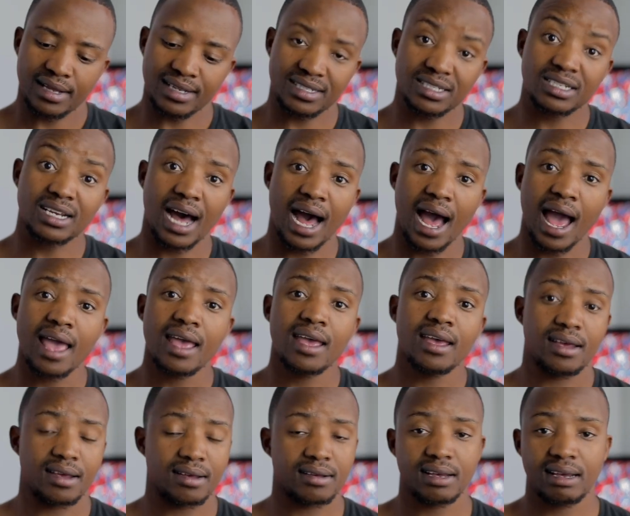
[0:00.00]
sky
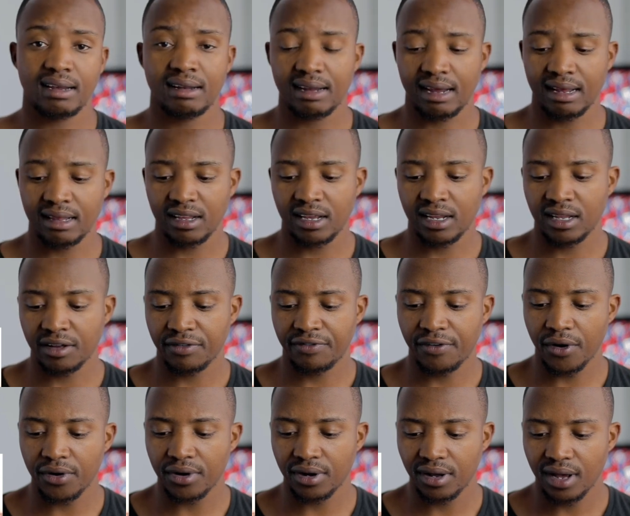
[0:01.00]
in the
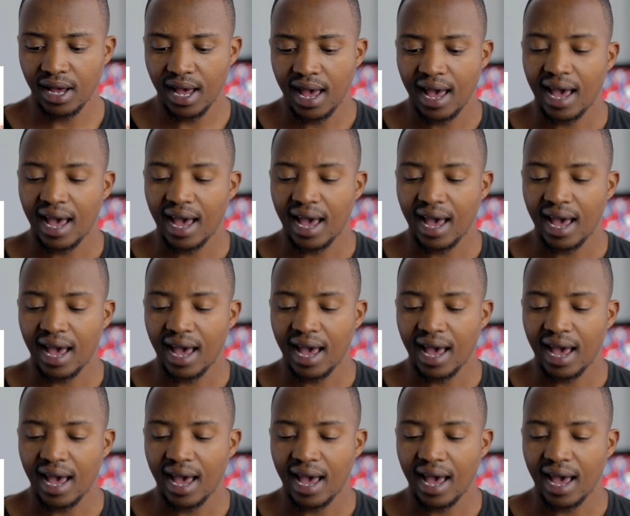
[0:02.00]
photo.